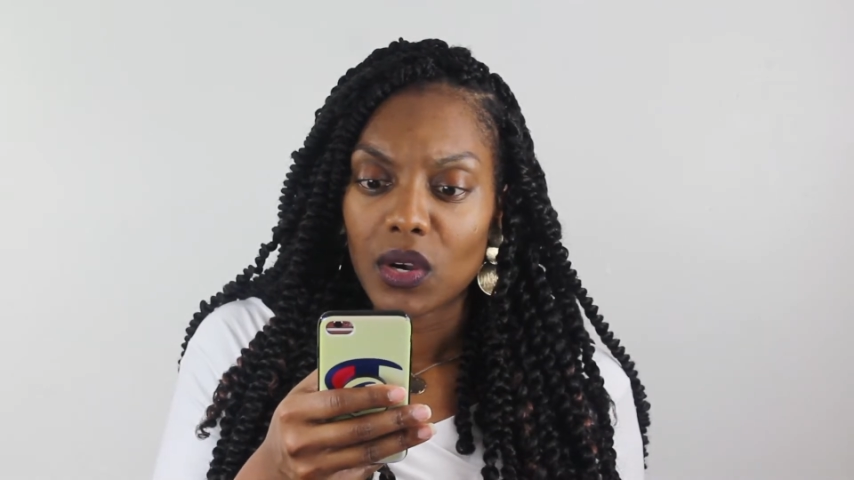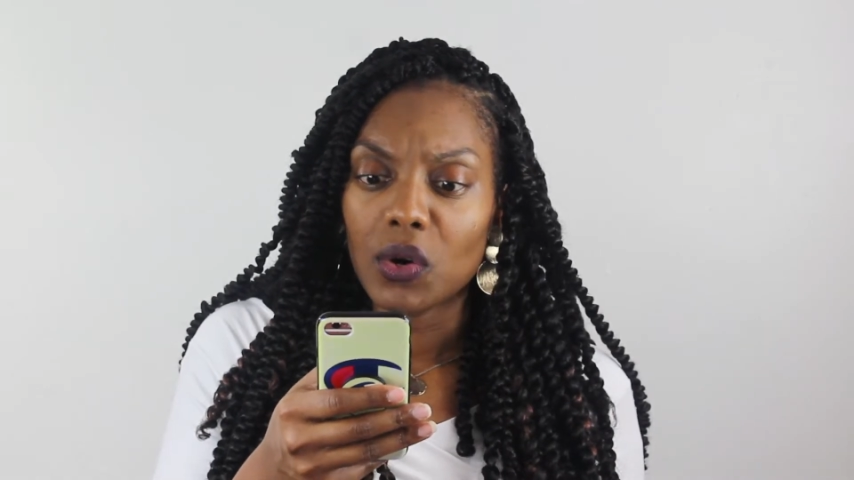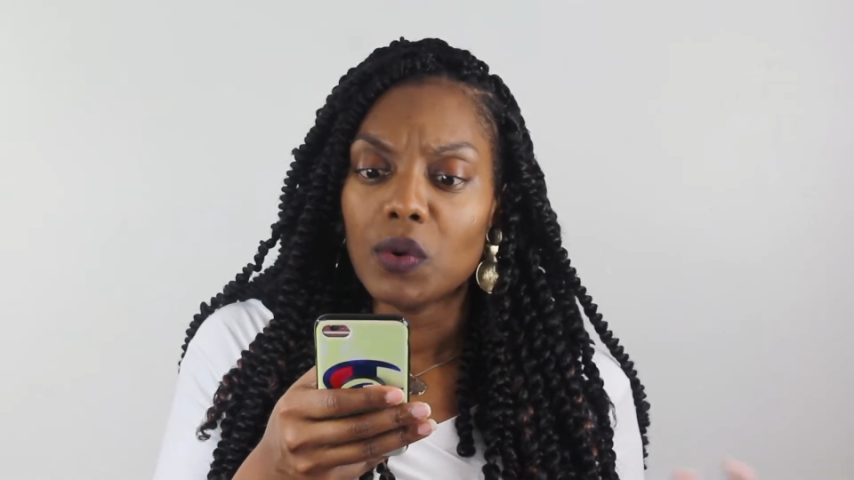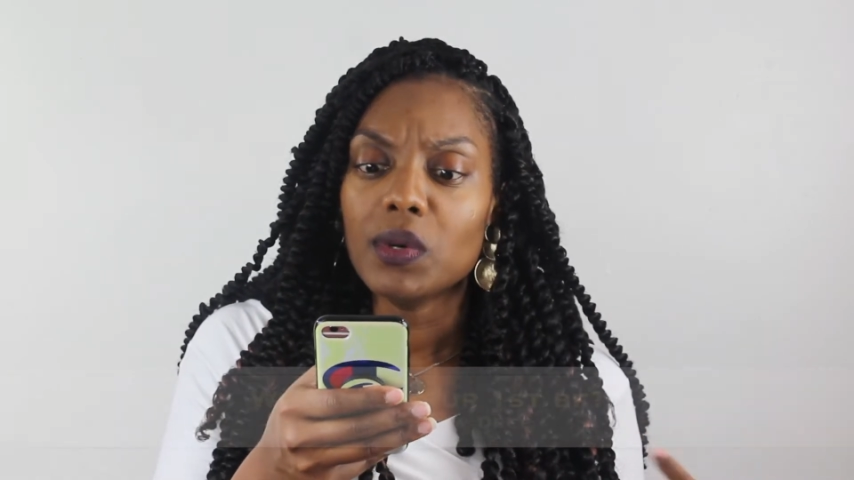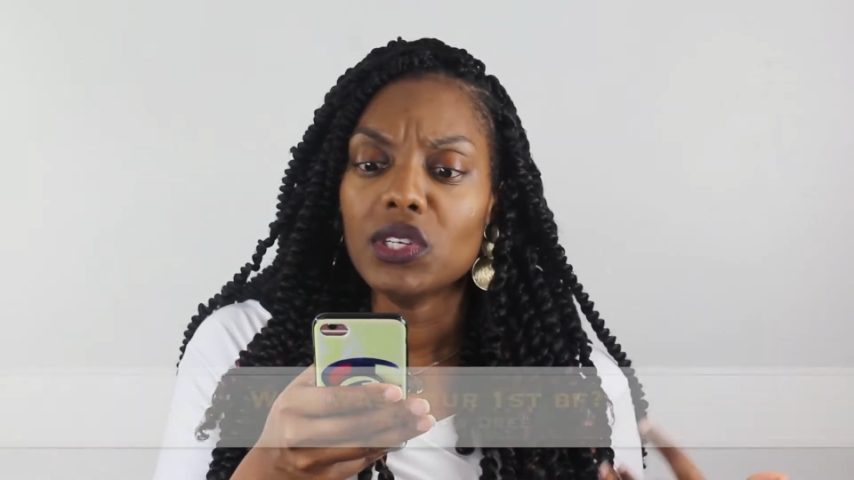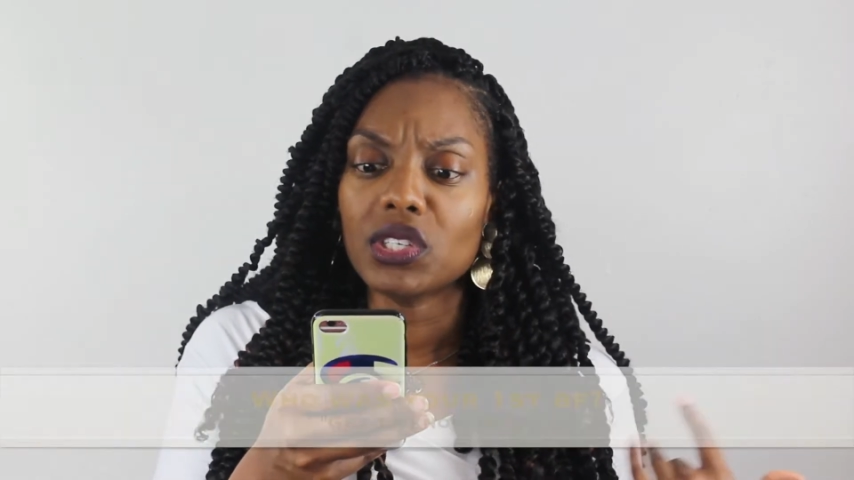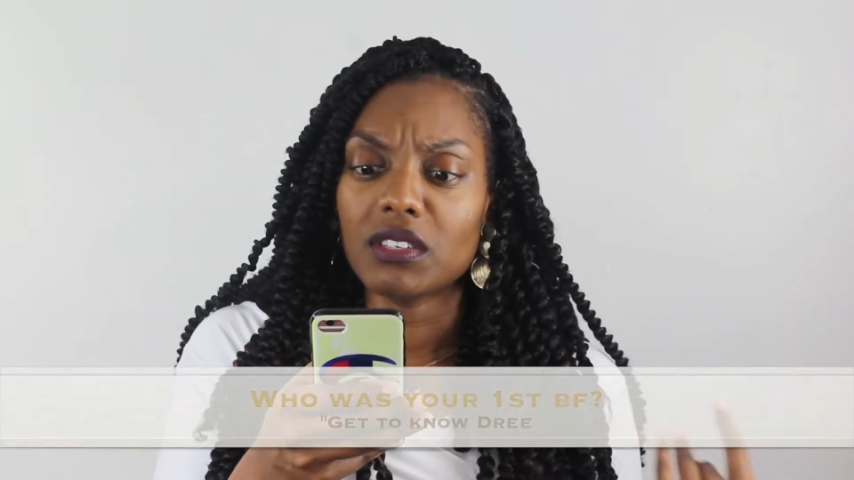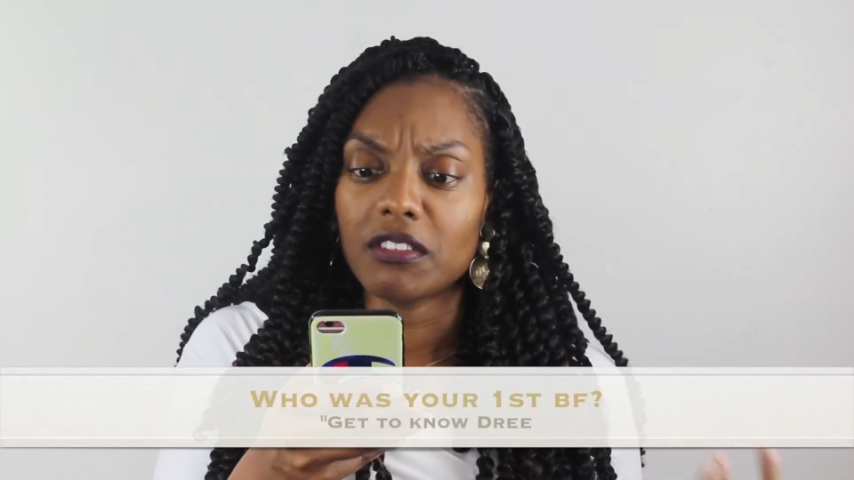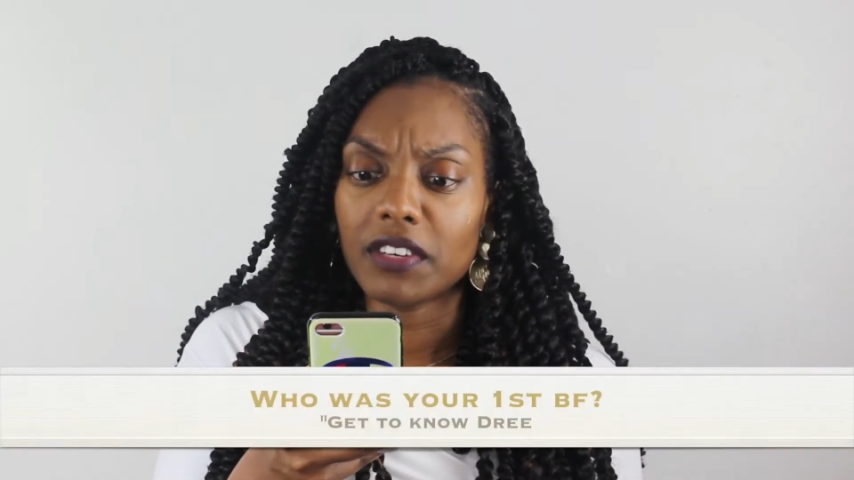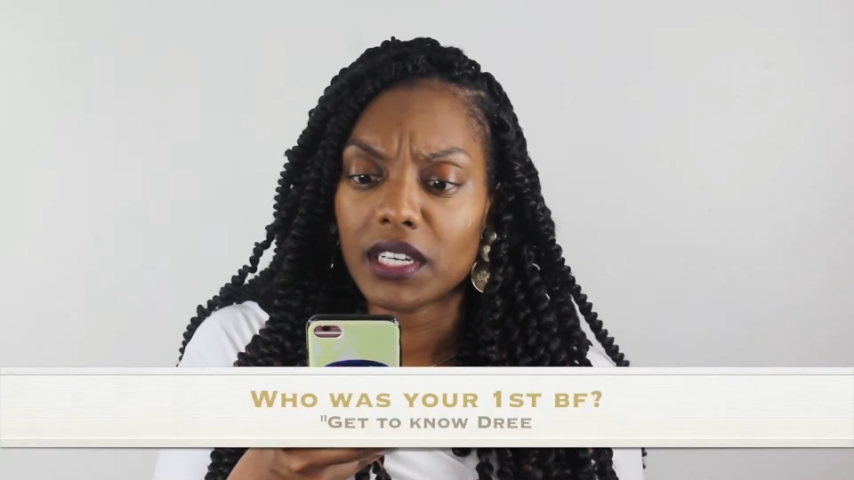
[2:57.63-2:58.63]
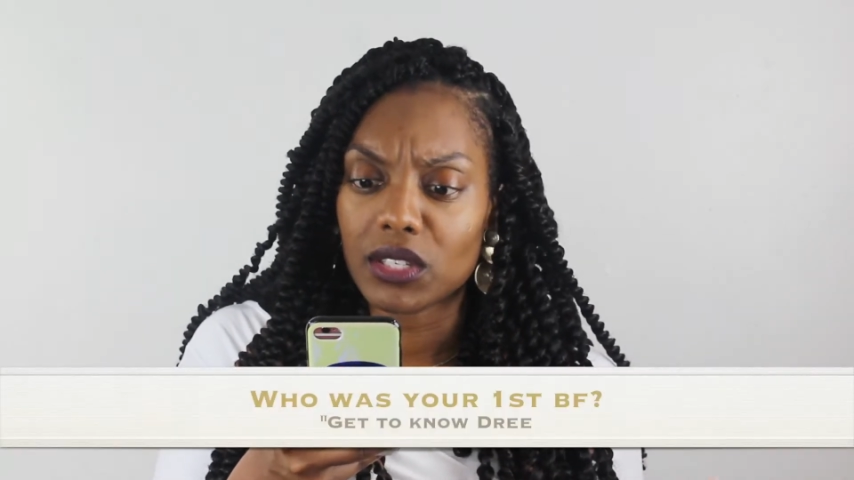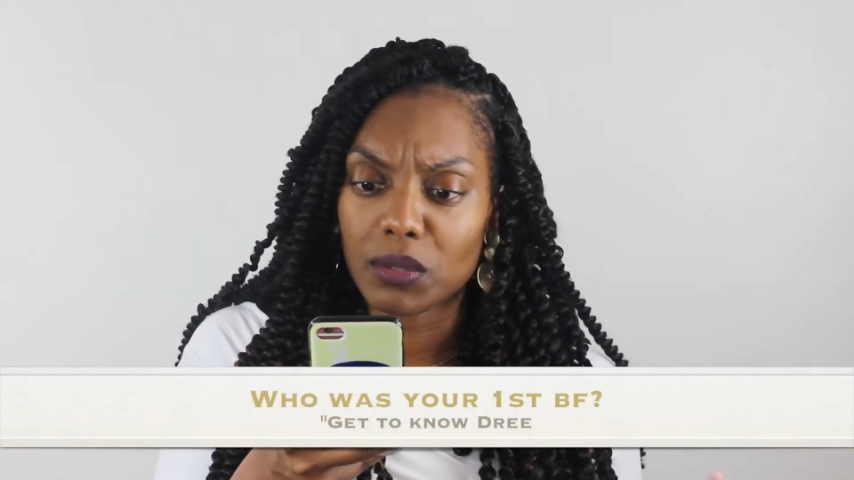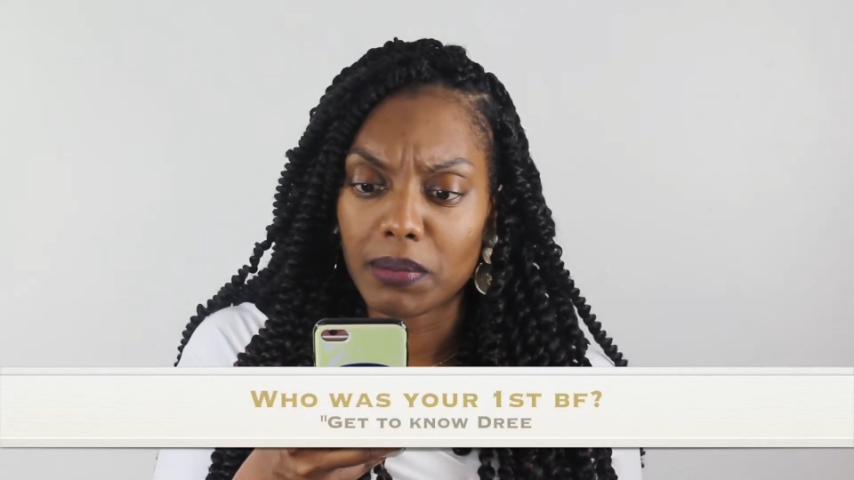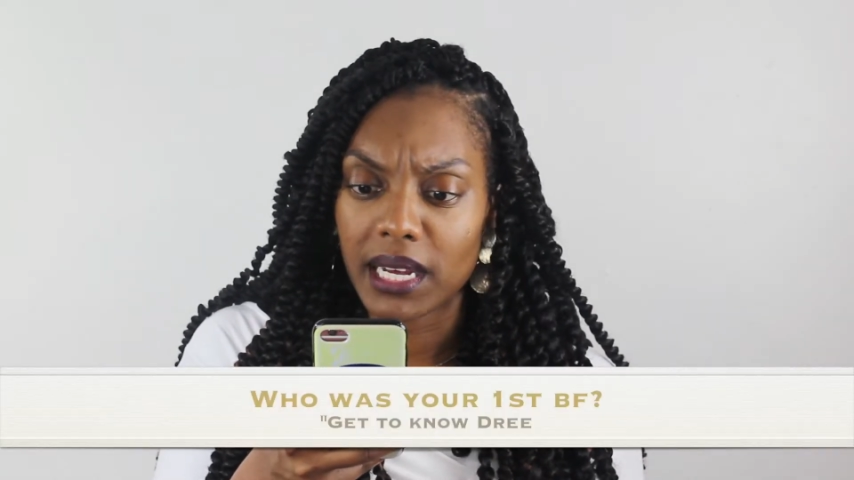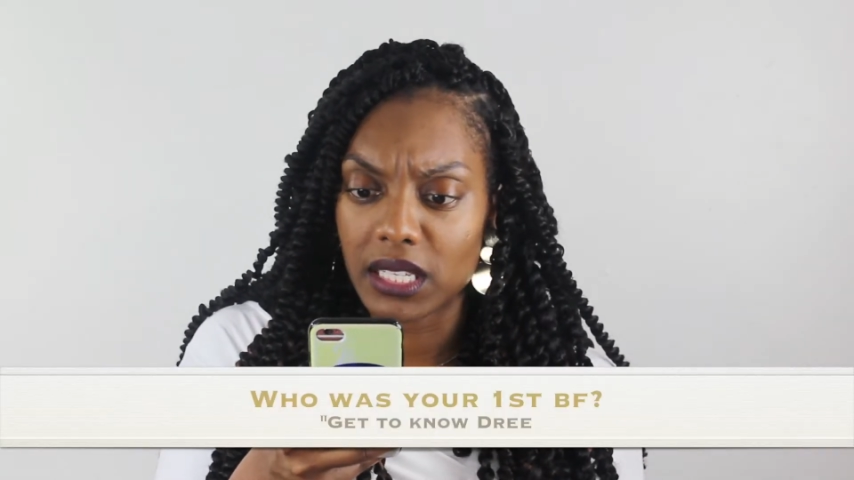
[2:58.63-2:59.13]
Who was your
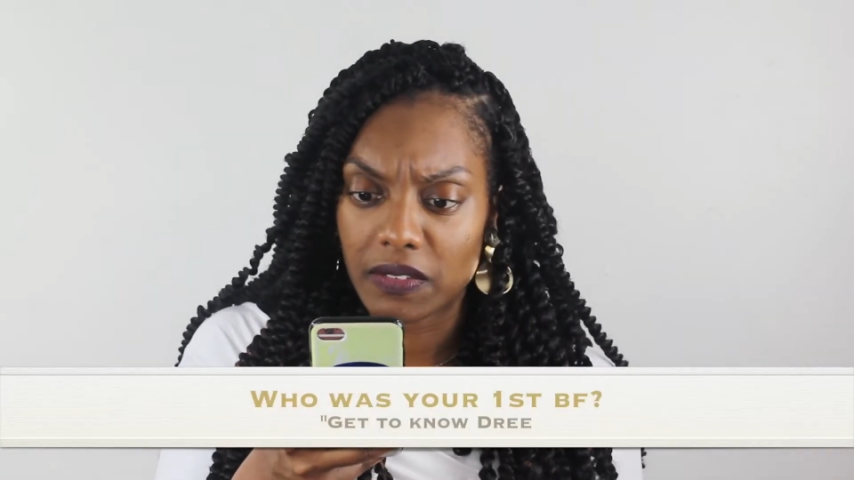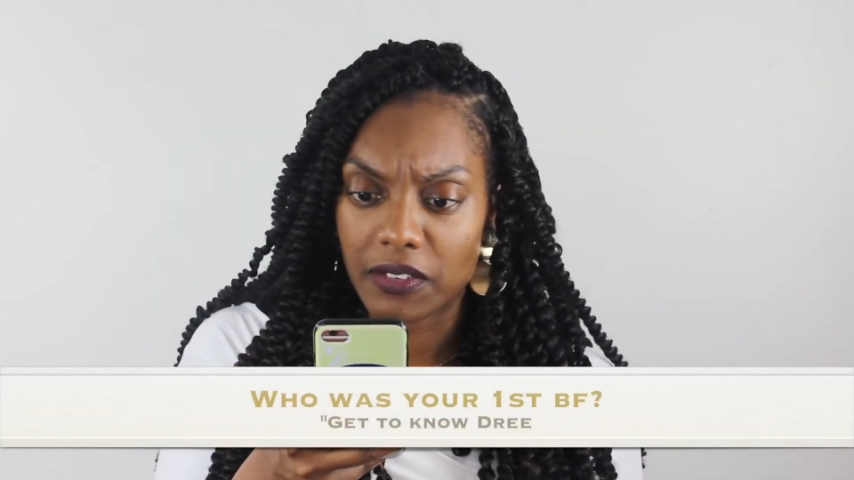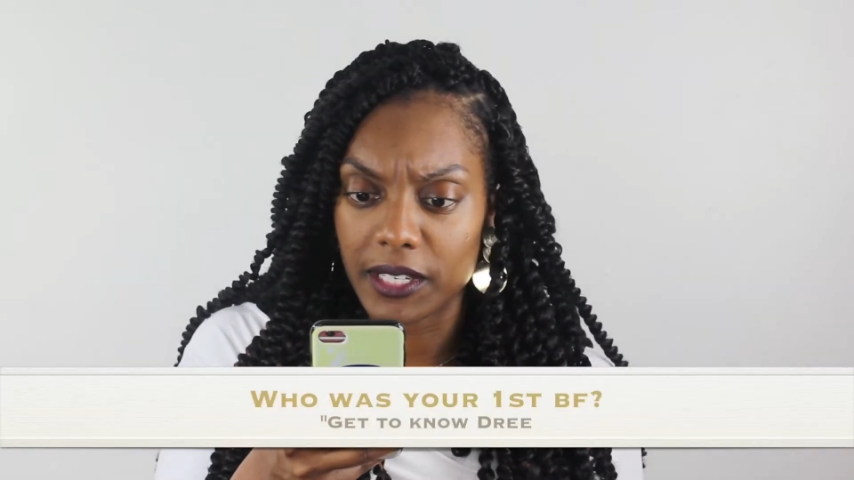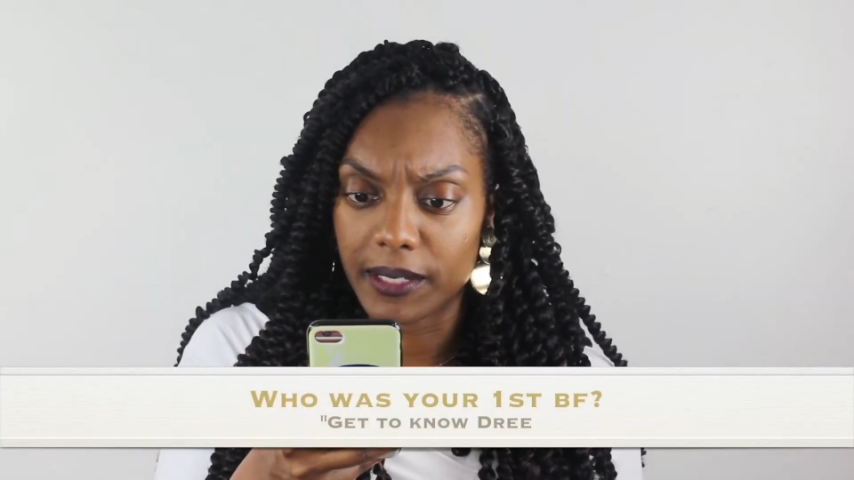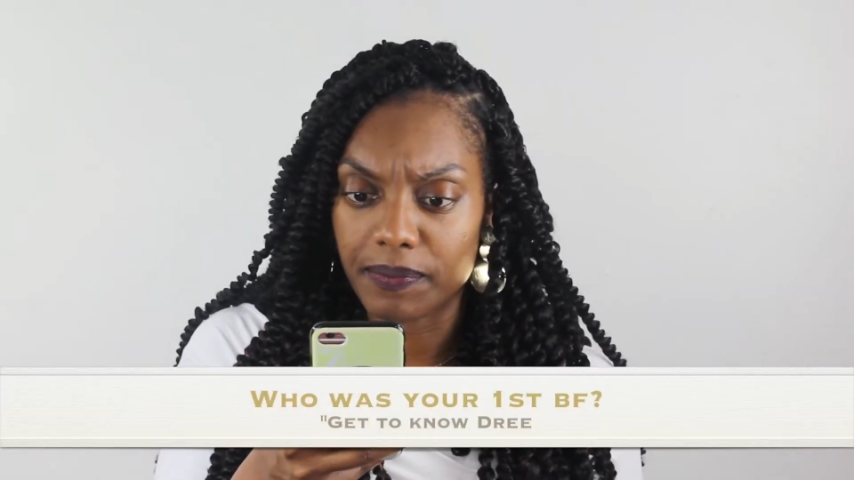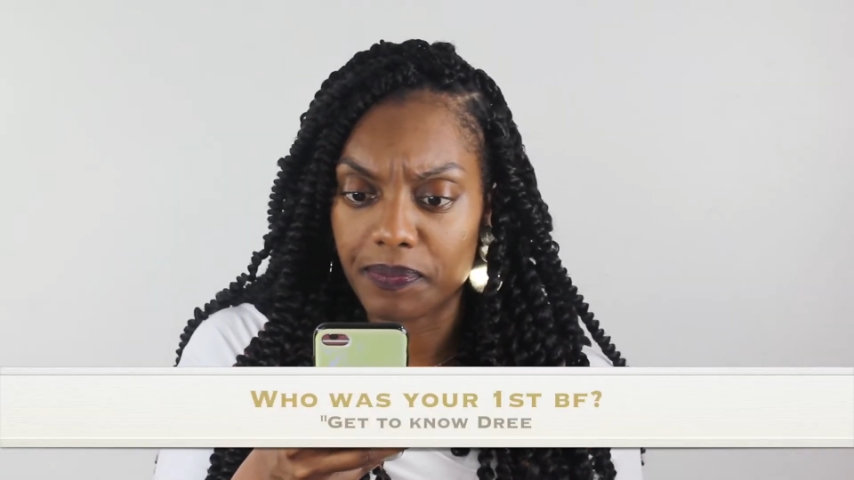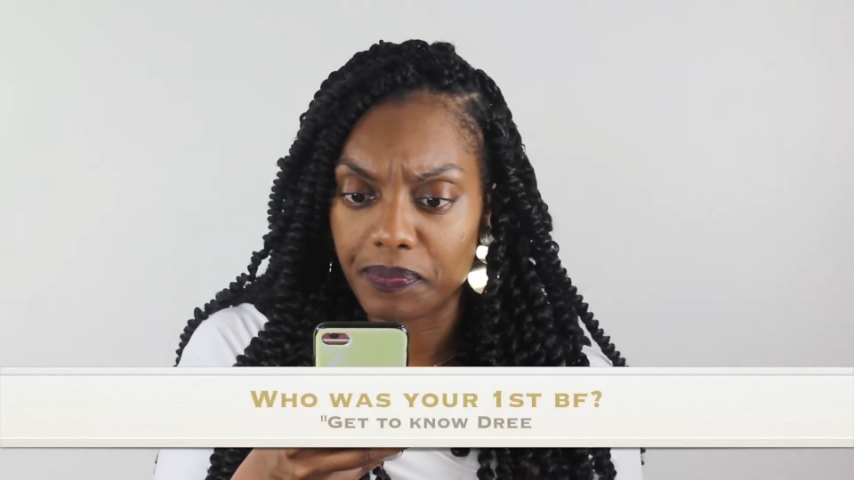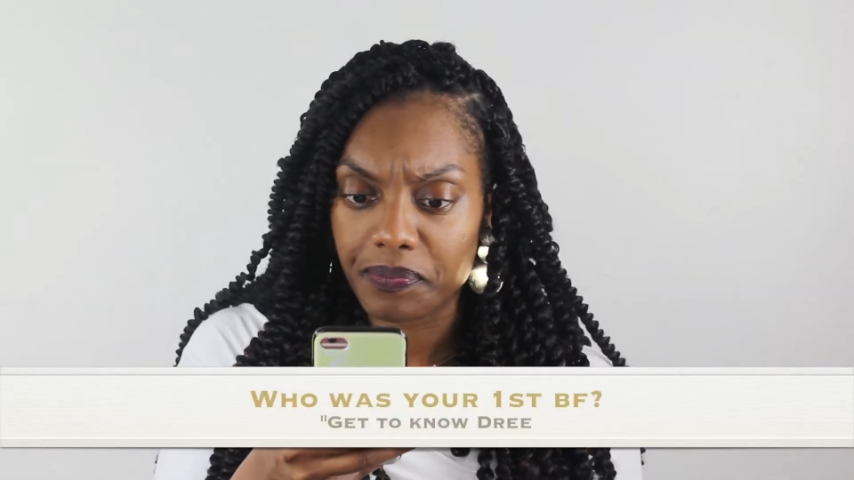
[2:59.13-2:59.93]
first best friend?